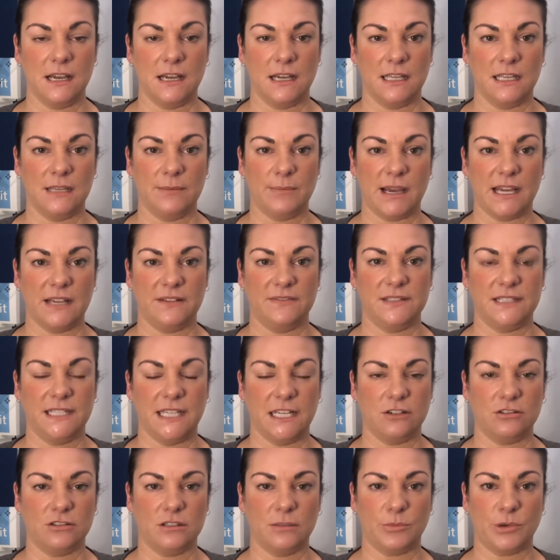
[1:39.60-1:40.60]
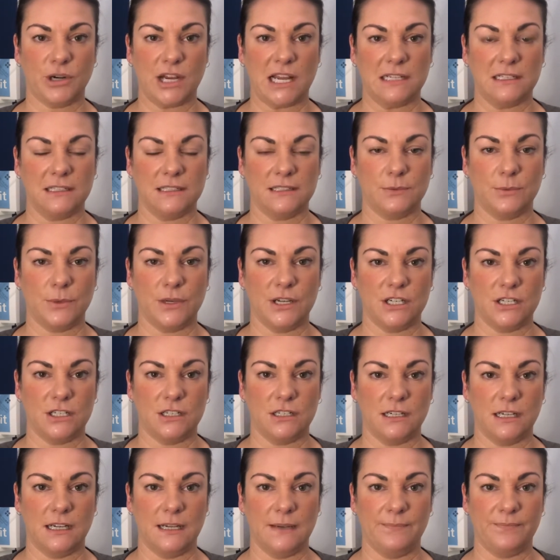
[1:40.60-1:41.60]
You might have seen other brands
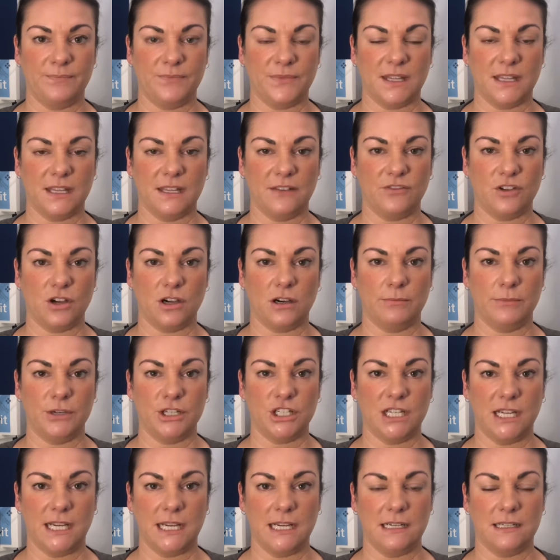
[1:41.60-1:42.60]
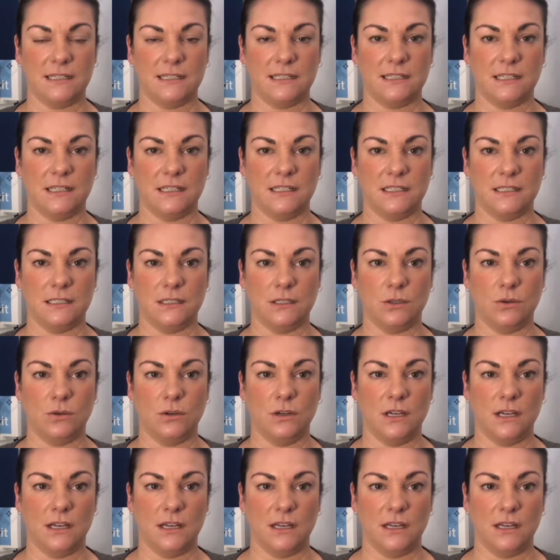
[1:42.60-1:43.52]
which they've got machines that do